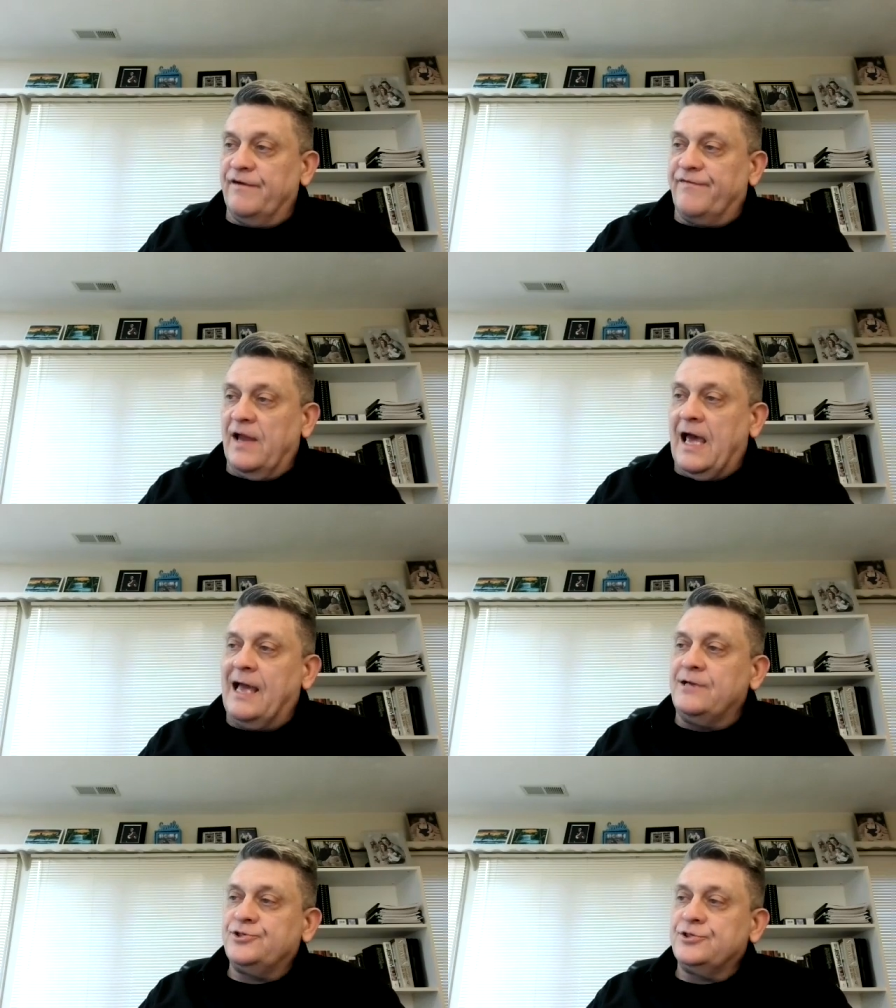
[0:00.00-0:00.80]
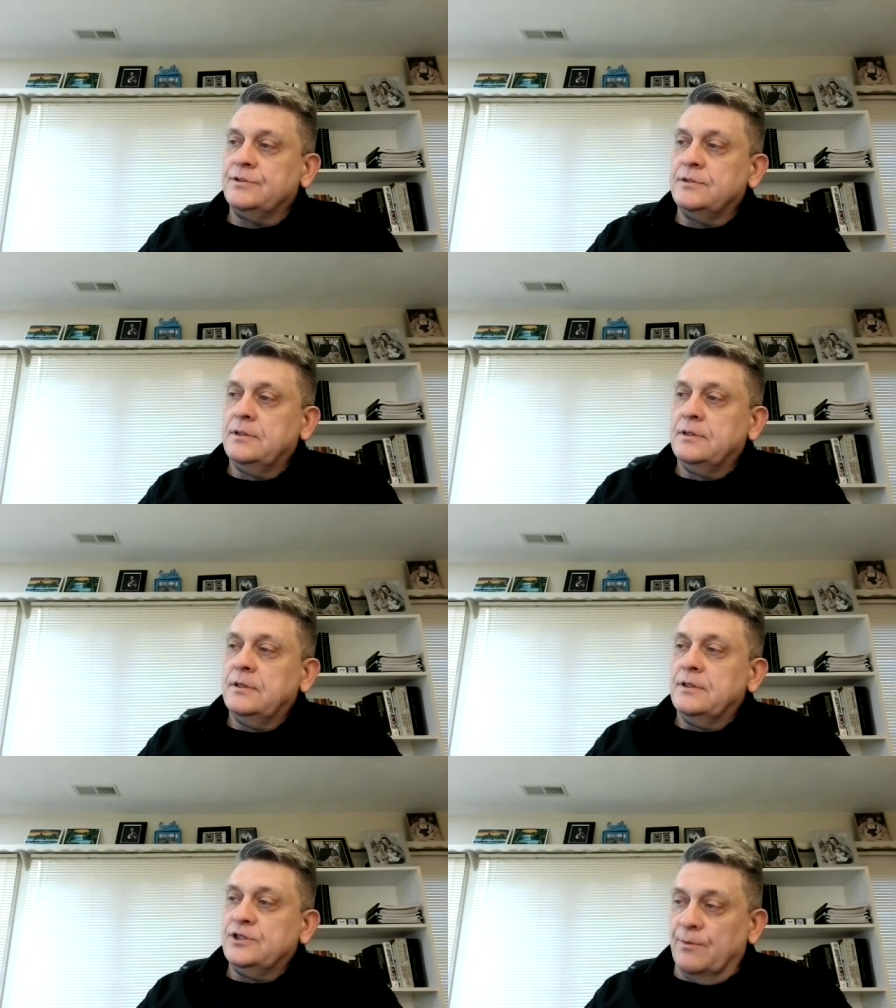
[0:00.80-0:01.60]
in the flesh
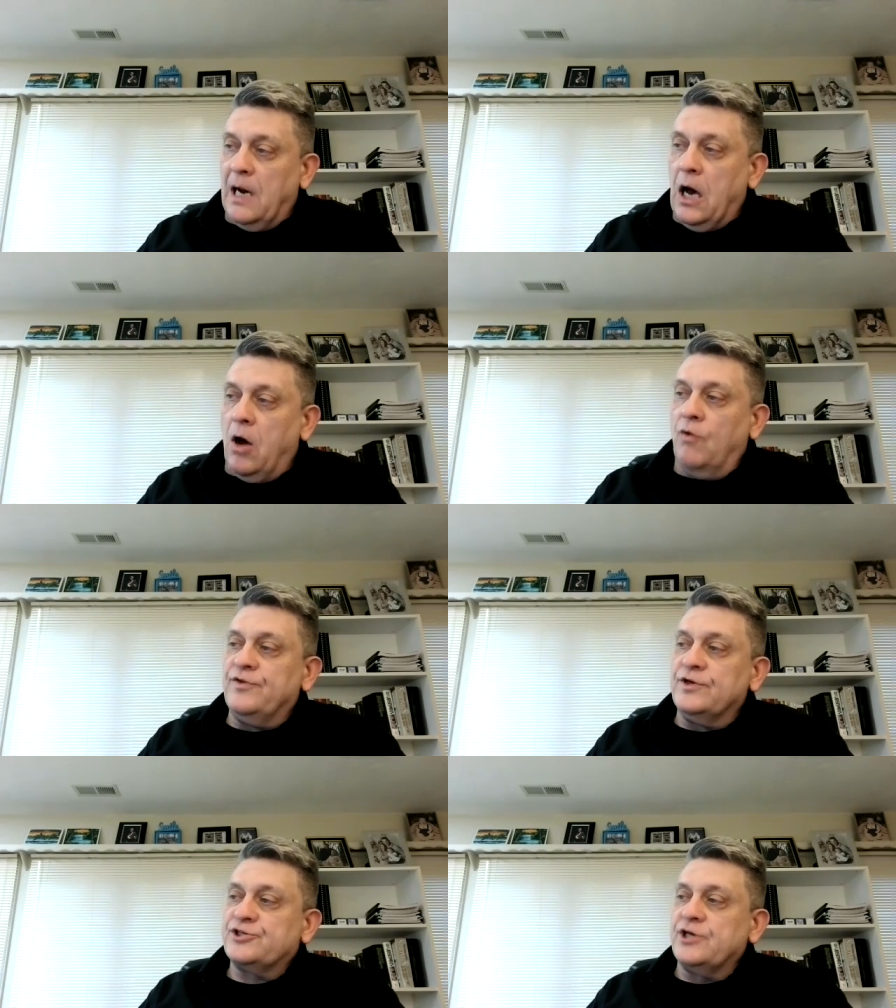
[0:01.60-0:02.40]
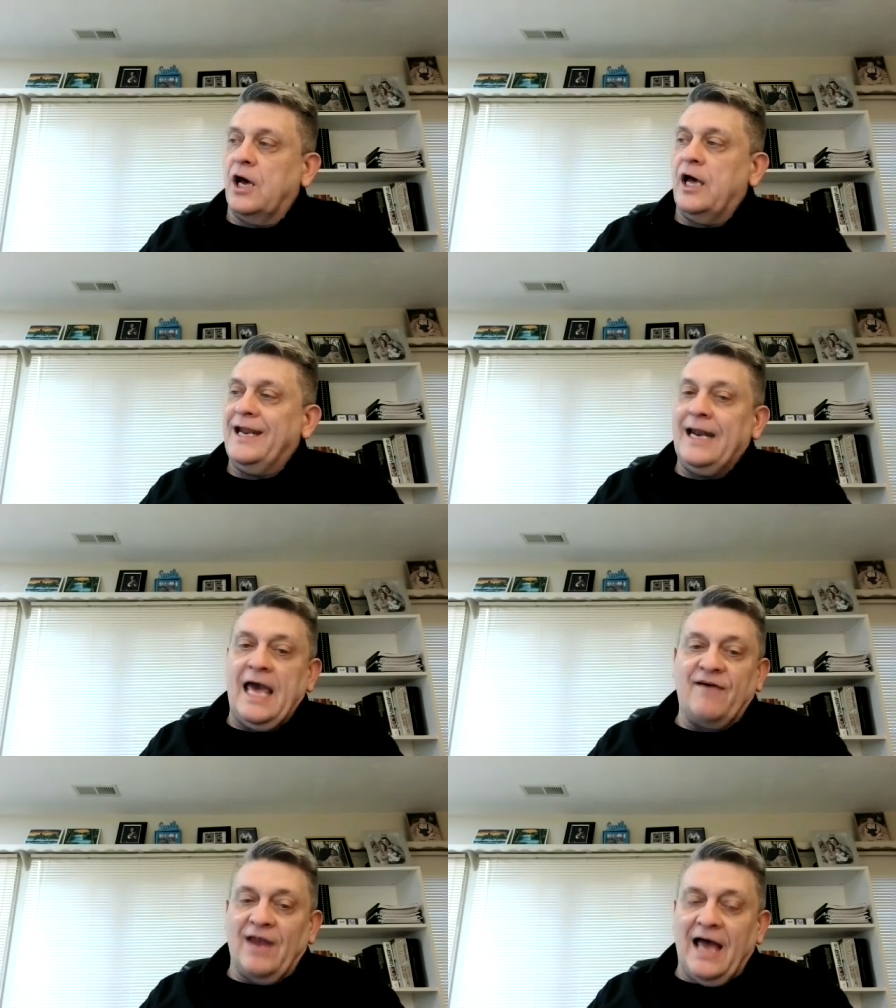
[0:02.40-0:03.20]
to behold the Son and
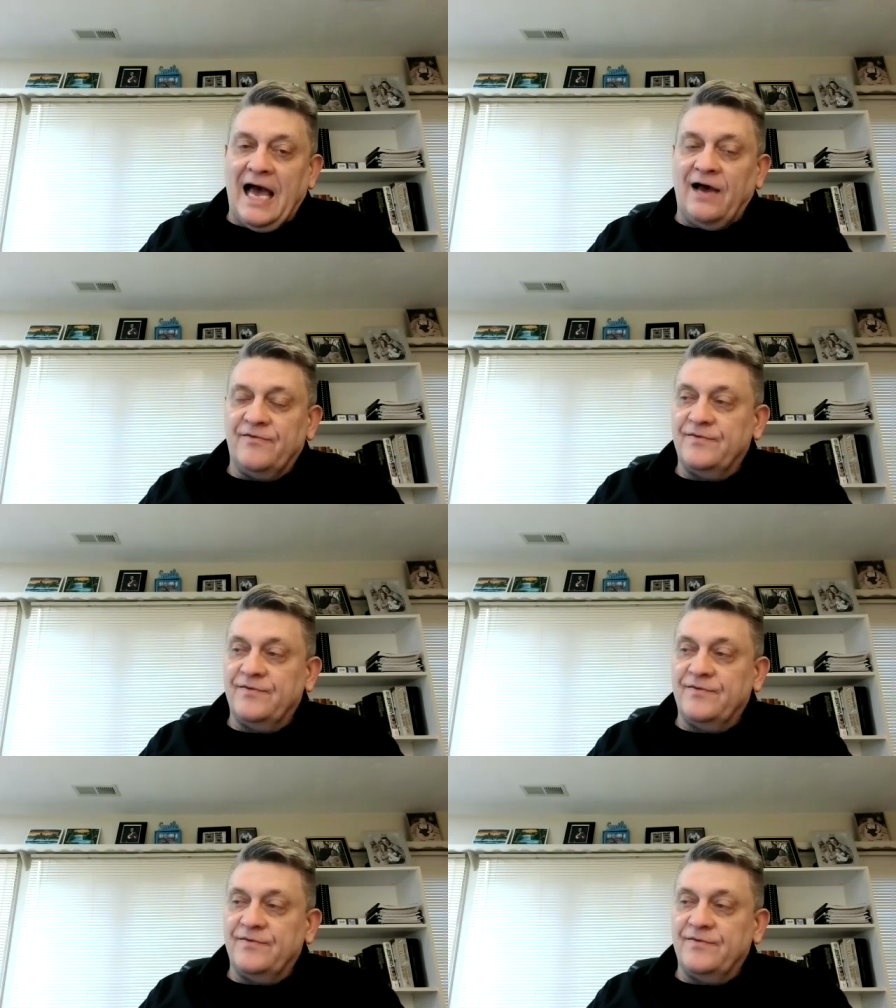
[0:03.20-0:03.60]
have life?